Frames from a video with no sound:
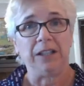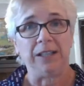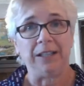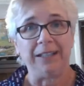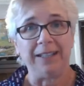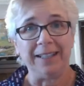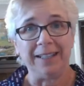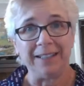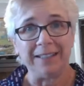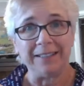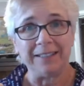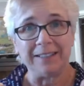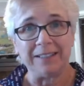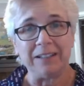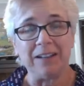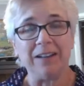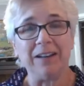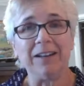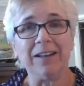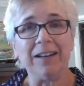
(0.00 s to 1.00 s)
And let
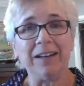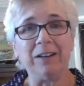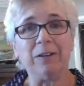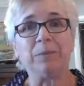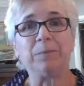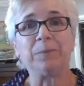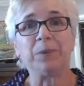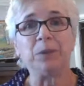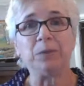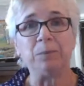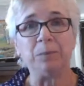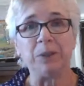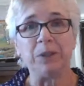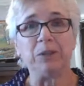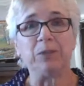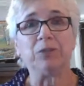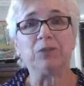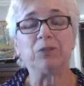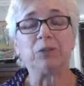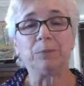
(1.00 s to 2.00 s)
God help you
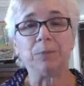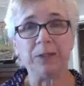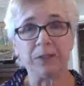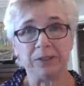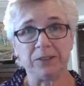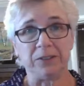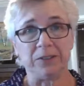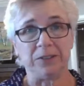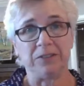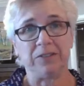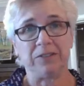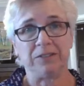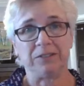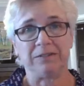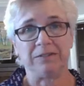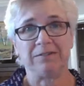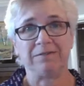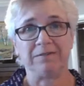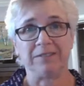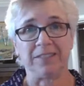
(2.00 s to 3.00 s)
build your business.
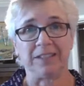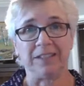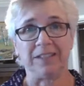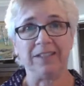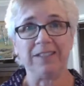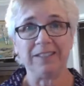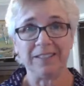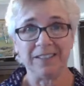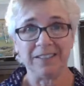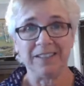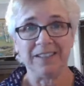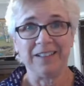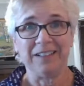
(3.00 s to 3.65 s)
Okay.